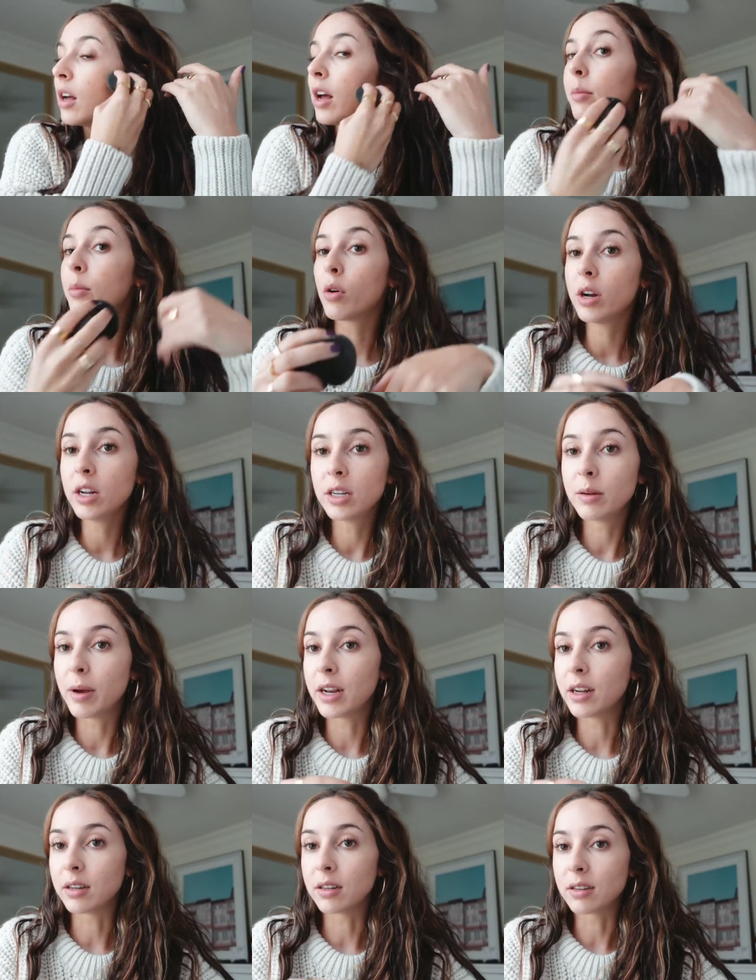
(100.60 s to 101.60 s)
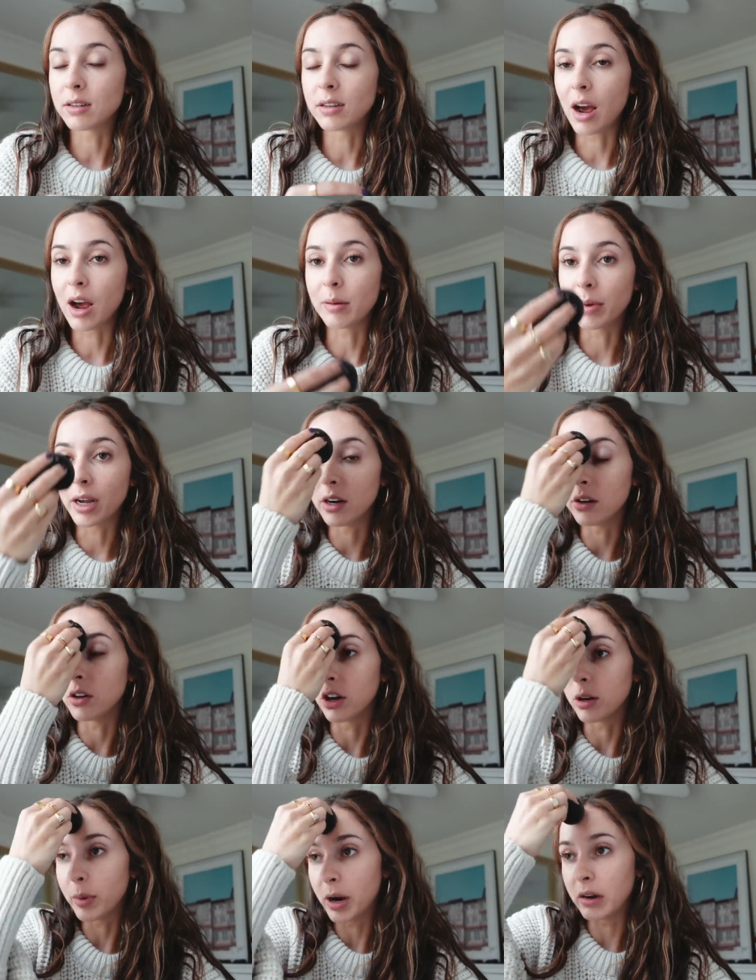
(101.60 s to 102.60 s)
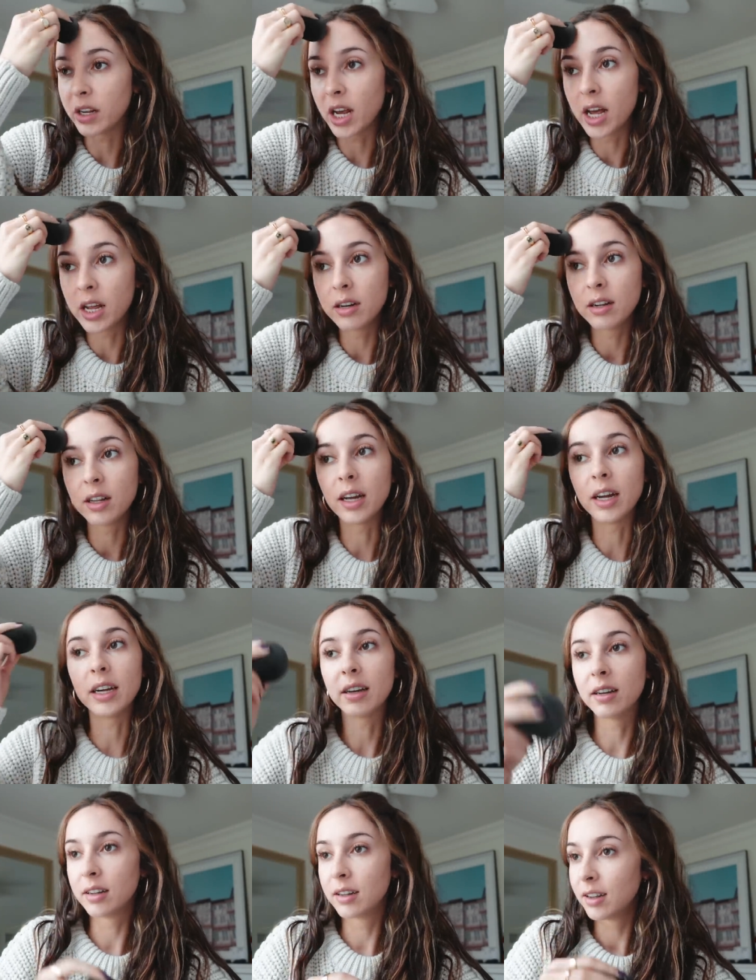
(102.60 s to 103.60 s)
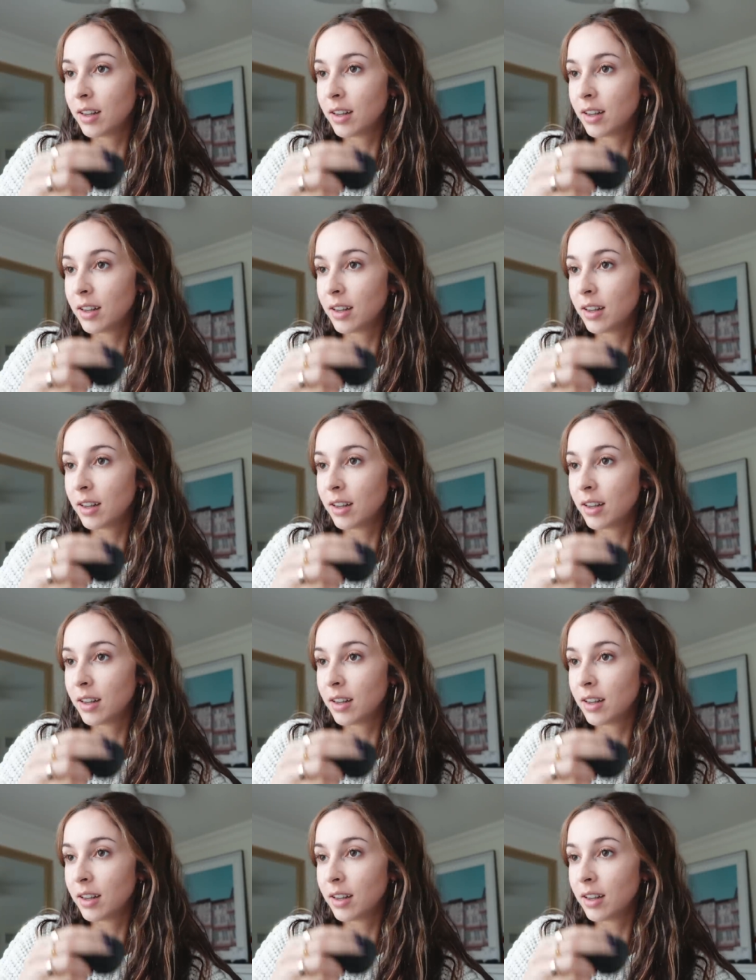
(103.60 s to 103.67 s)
I'm already debating just dyeing my hair dark brown again. Like,